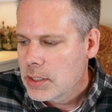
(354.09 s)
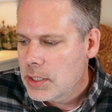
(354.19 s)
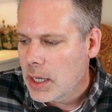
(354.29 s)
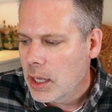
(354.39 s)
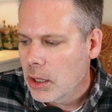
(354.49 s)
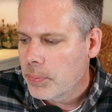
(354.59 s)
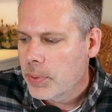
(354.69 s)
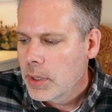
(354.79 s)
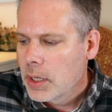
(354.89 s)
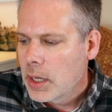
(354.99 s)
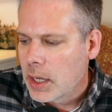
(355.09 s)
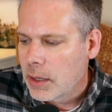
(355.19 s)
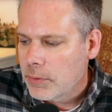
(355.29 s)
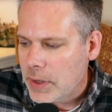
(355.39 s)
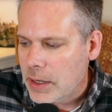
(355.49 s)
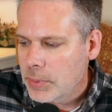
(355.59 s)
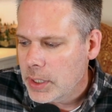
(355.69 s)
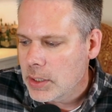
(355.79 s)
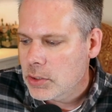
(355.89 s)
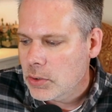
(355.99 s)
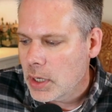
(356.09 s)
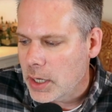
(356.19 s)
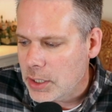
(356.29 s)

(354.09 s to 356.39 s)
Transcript: to help uh, families tr- uh,